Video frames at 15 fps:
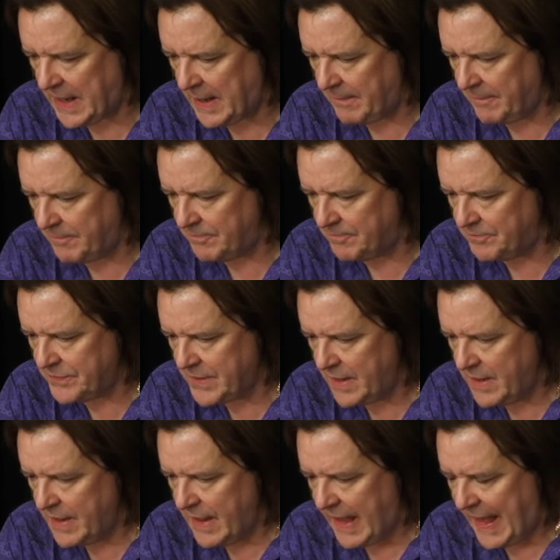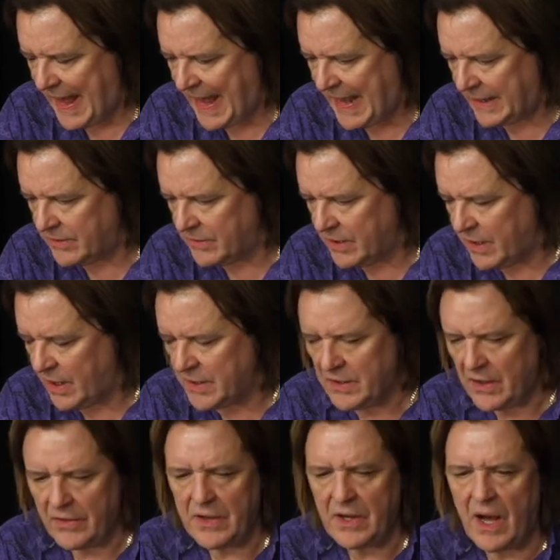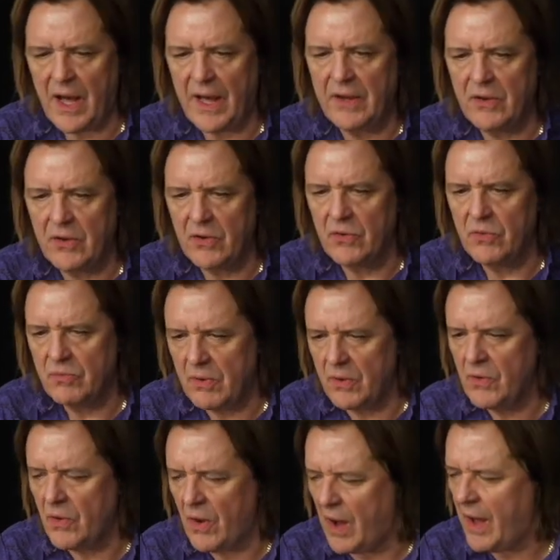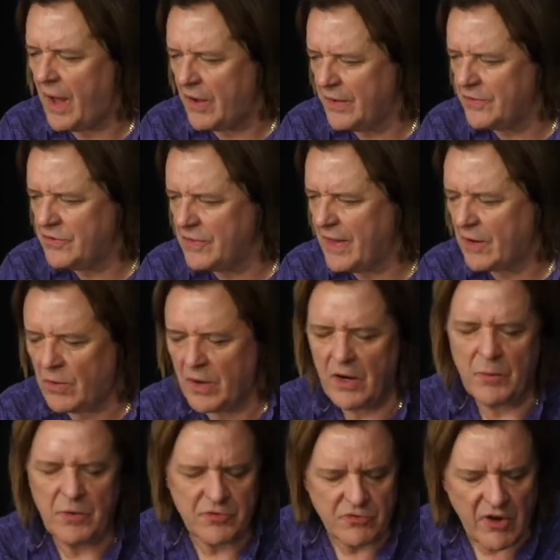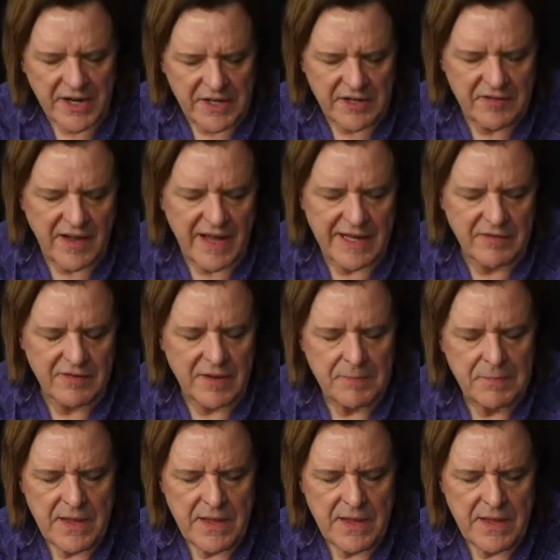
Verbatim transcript: Um, and uh, another guy who, who I heard do that quite a lot was Grady Tate.